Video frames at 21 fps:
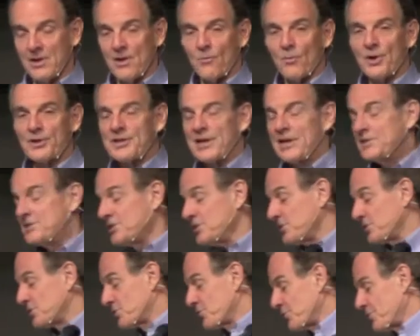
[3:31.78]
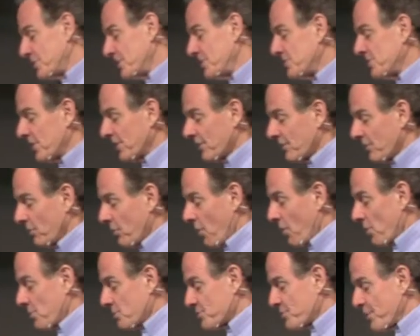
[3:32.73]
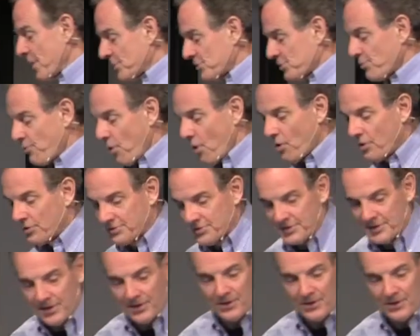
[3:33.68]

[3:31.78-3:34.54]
One day, Jesus was teaching in a large metropolitan